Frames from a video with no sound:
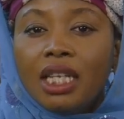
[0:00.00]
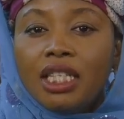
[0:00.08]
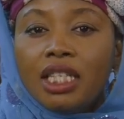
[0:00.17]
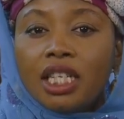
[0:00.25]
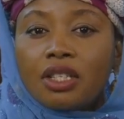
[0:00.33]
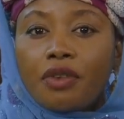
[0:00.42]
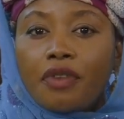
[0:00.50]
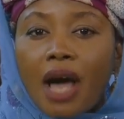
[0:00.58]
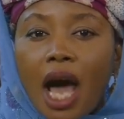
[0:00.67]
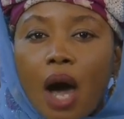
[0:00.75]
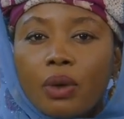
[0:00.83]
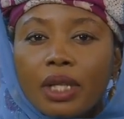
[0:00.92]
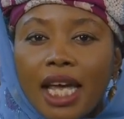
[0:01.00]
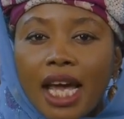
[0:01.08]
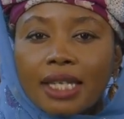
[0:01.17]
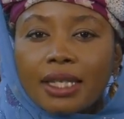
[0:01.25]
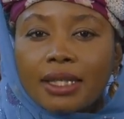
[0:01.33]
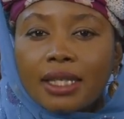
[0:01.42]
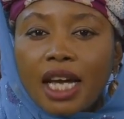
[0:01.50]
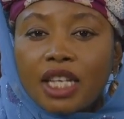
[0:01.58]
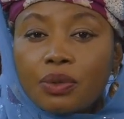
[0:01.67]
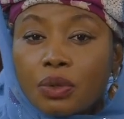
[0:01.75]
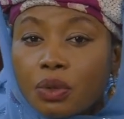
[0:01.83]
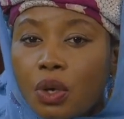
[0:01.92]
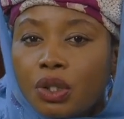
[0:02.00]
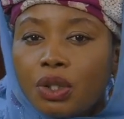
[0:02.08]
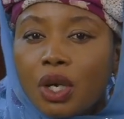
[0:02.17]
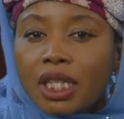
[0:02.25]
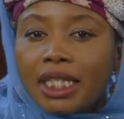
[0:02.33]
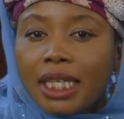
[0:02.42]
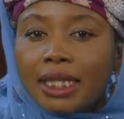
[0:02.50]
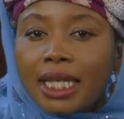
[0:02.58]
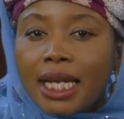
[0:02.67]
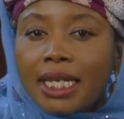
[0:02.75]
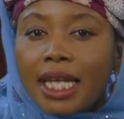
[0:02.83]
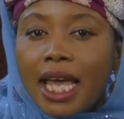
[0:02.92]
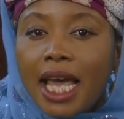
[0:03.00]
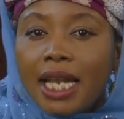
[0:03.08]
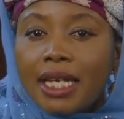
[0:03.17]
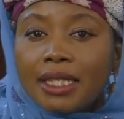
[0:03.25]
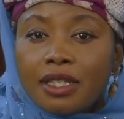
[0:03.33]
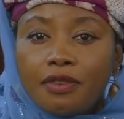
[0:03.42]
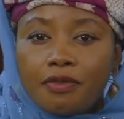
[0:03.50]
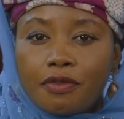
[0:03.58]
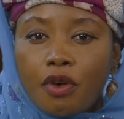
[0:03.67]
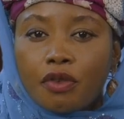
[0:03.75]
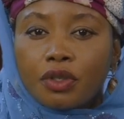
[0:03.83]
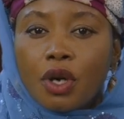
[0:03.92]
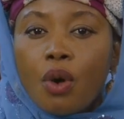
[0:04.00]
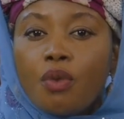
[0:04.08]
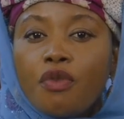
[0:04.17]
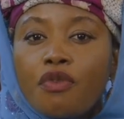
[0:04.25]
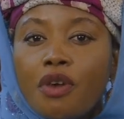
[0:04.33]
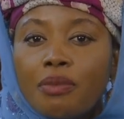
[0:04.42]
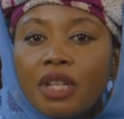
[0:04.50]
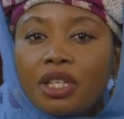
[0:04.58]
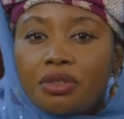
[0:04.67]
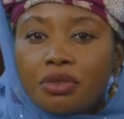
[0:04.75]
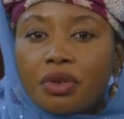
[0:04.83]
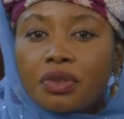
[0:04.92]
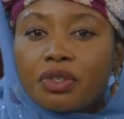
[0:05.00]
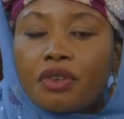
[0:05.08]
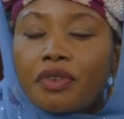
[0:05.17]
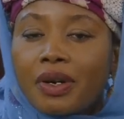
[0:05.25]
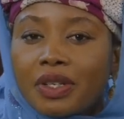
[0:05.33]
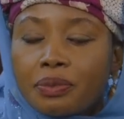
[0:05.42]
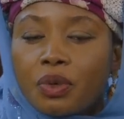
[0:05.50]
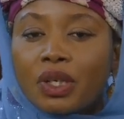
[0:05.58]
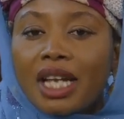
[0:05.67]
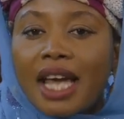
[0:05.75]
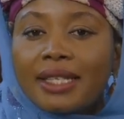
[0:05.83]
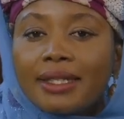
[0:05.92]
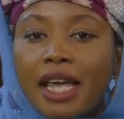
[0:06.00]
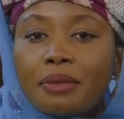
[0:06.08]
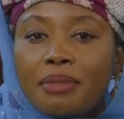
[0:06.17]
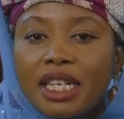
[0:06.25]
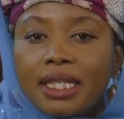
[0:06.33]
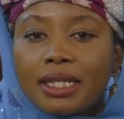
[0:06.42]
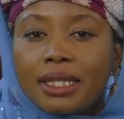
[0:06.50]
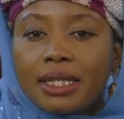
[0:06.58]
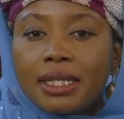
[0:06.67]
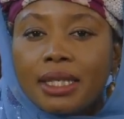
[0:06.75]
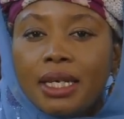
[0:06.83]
Details of how the exercise was conducted and the airlines involved will form the thrust of our spotlight segment.